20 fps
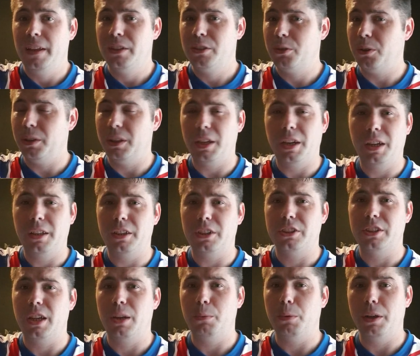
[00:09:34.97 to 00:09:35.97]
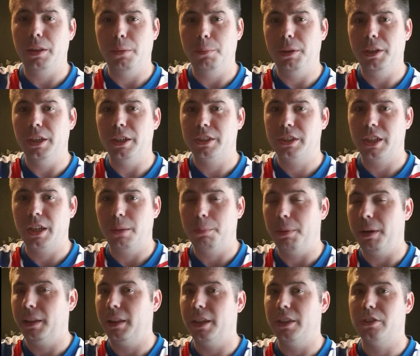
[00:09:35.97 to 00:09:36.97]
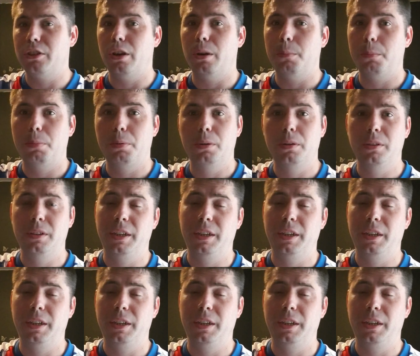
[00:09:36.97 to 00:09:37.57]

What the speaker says: So I didn't understand why the media's kind of picked this up.